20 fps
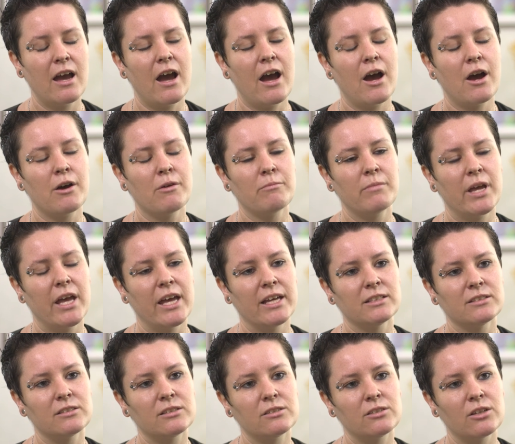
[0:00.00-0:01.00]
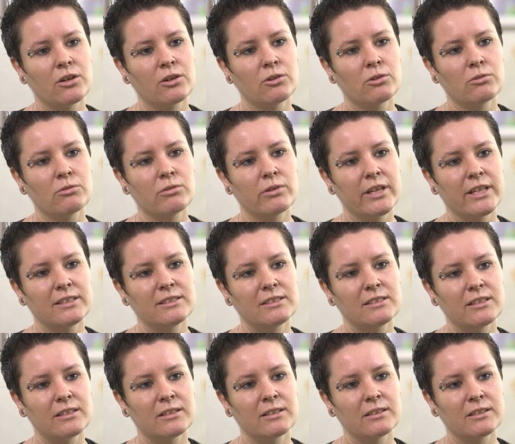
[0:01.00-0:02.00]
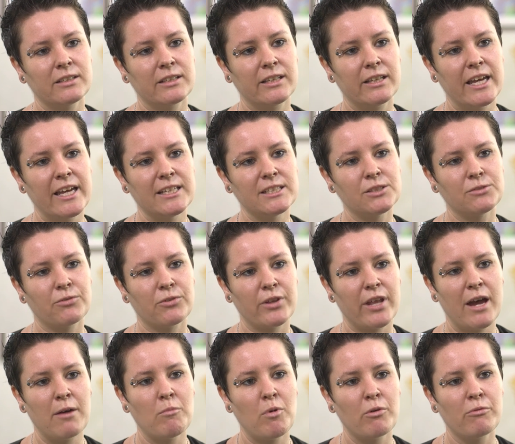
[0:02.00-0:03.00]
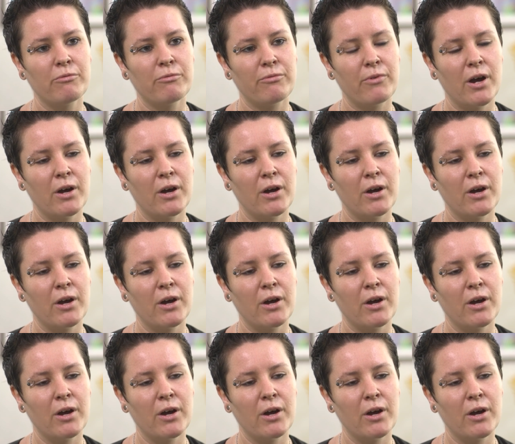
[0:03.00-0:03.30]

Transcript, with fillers: Um, and so it's a case for them of,